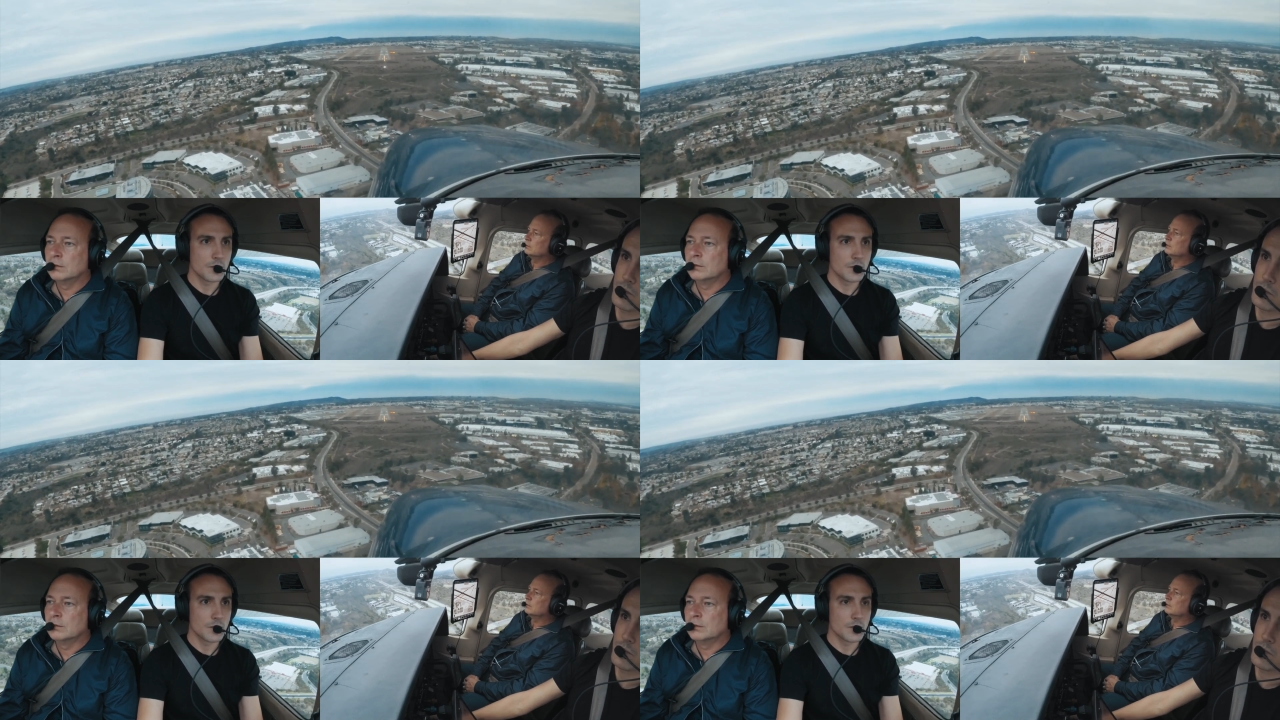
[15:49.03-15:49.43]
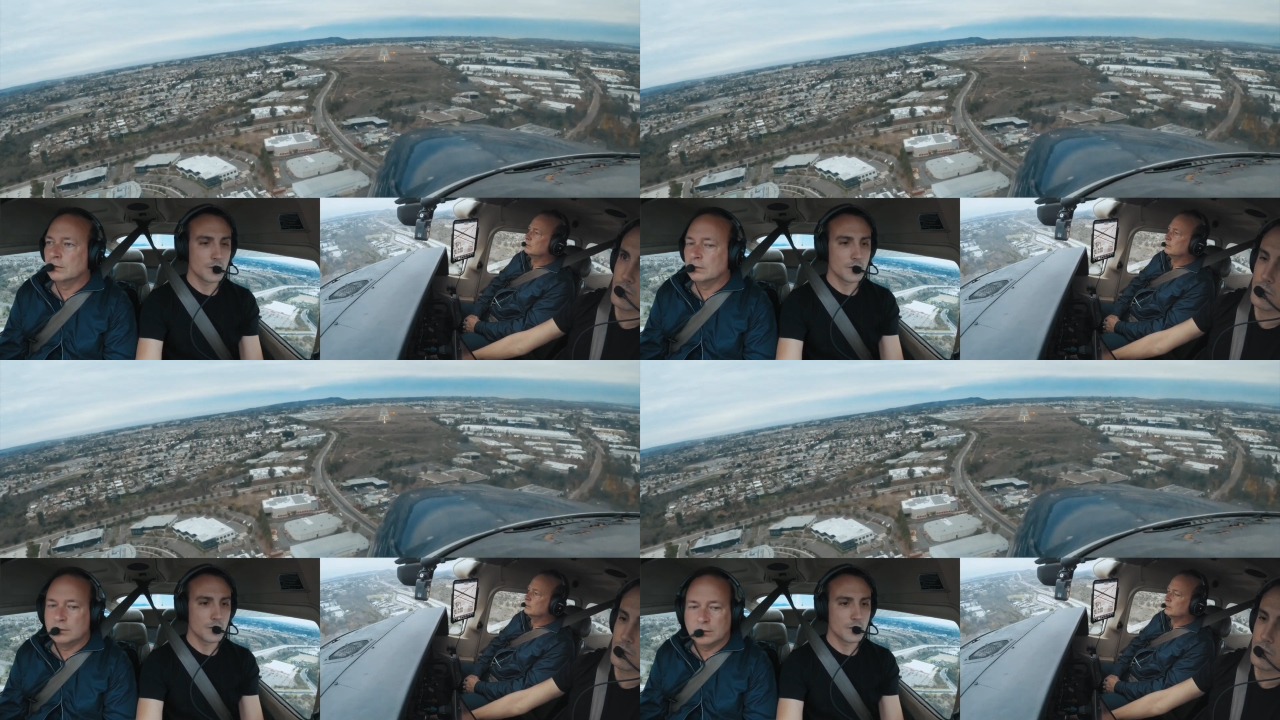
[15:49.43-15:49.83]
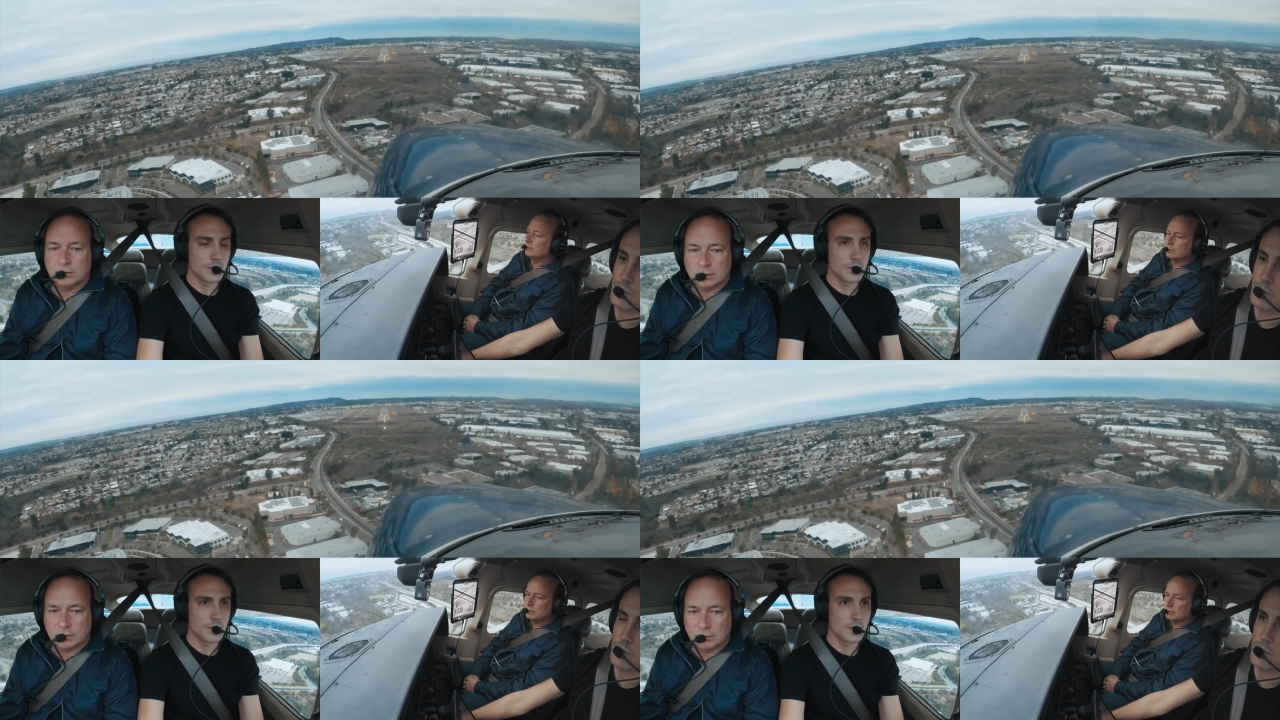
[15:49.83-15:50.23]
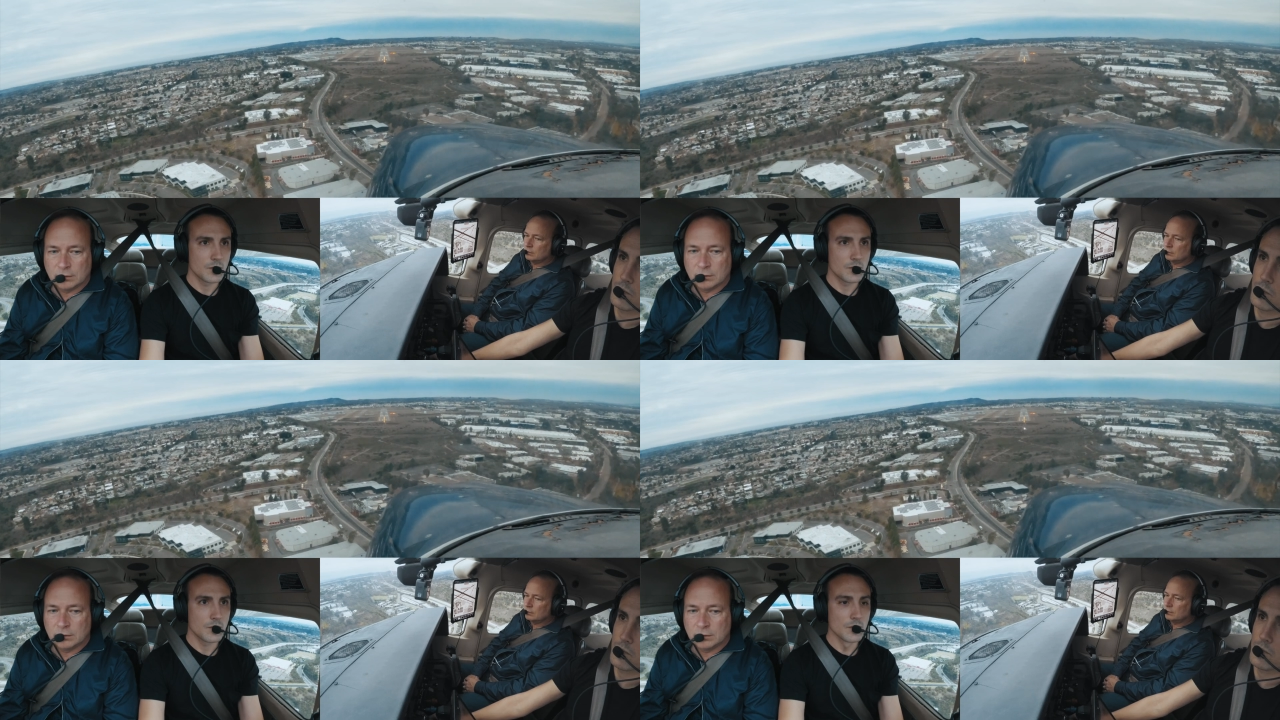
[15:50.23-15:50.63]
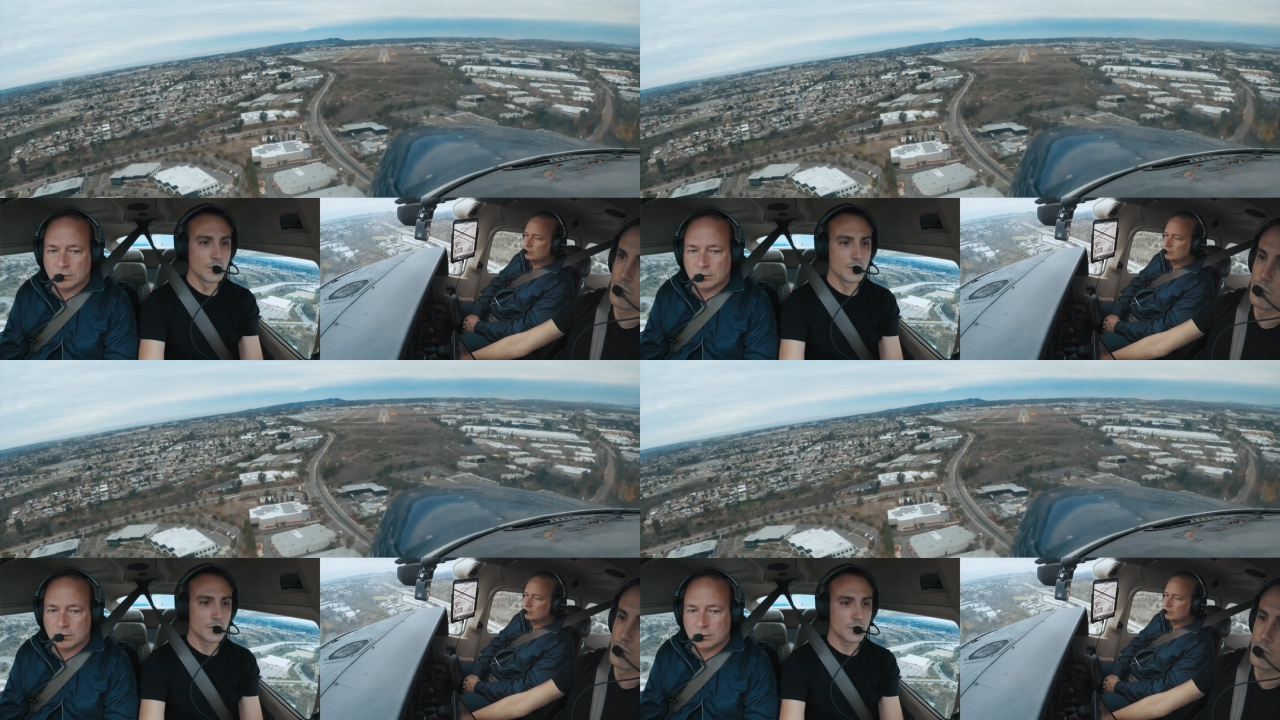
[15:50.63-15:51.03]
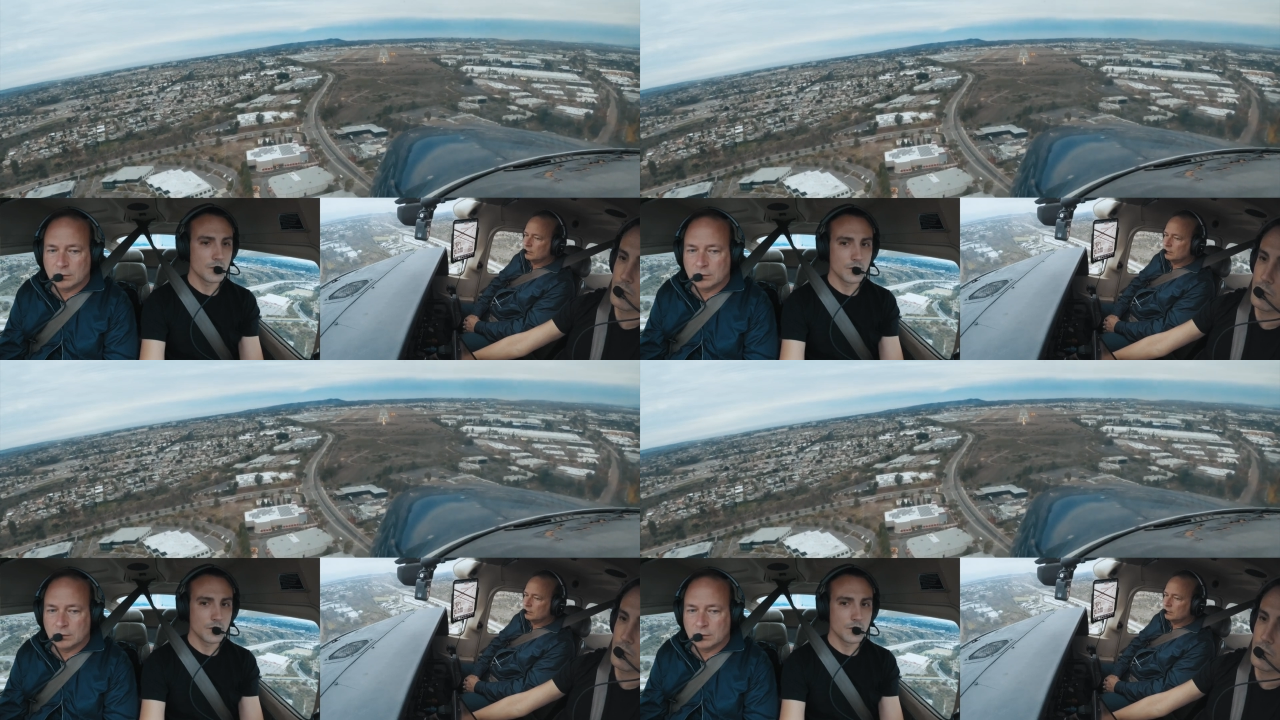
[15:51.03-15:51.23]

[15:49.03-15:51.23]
[no speech]